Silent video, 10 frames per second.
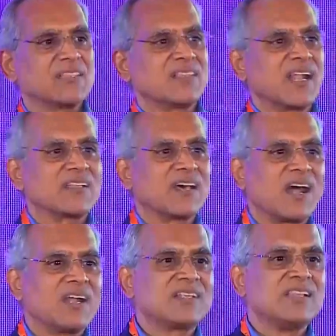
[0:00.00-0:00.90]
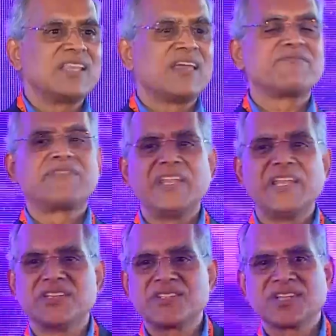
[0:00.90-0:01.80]
that until they
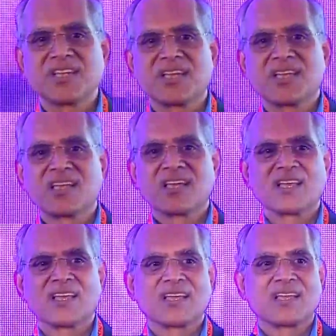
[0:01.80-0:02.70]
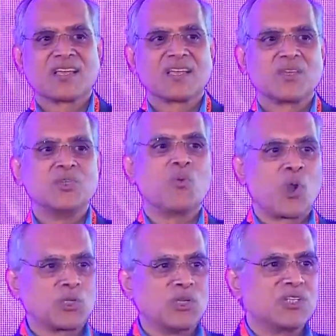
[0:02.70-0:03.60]
finish, you
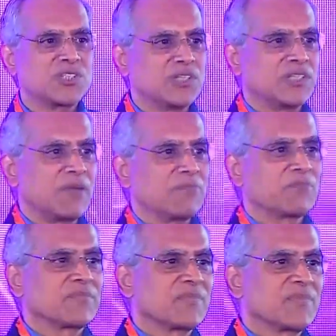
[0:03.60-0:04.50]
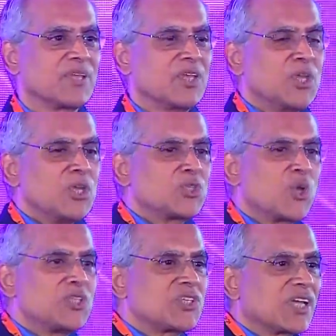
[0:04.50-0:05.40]
want to listen. So
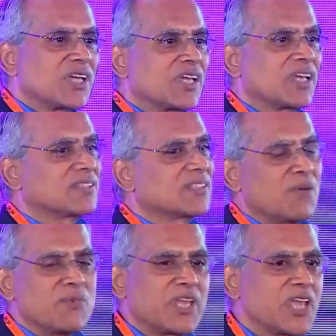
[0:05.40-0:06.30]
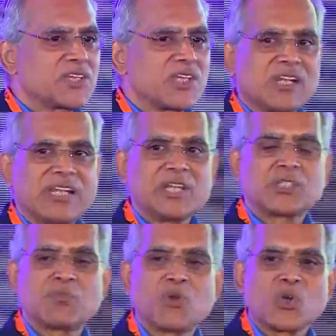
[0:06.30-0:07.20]
it's a communication and
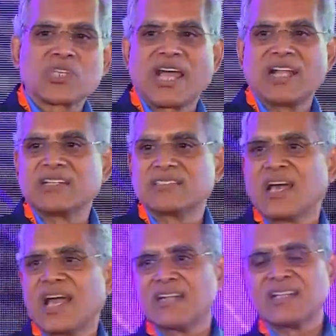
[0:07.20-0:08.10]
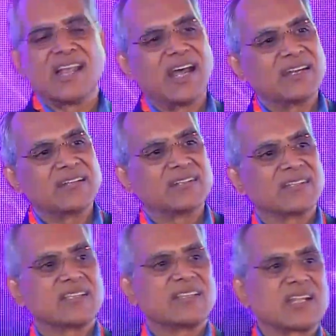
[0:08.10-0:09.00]
leadership goes hand in hand.
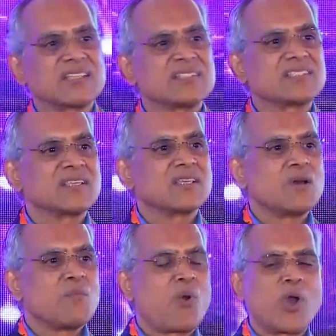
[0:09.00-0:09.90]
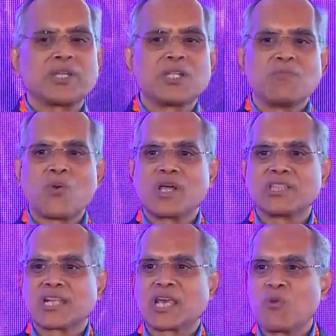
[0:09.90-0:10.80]
That is point number one
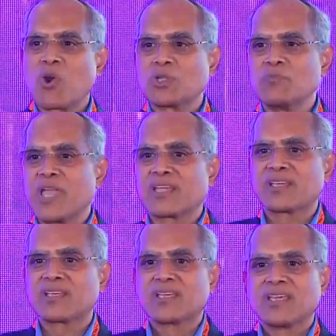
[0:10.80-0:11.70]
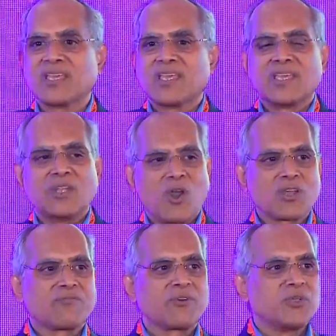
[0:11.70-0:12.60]
that I want to make. In order
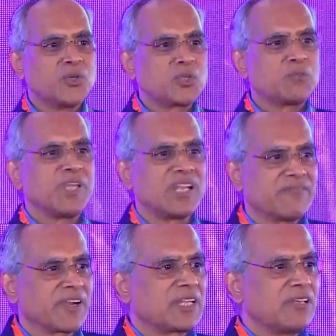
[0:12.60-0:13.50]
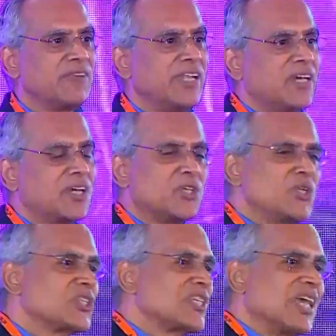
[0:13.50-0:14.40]
for you to be an effective leader, your
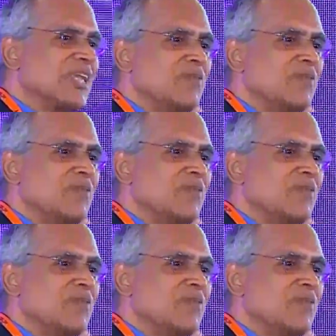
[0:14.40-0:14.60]
style may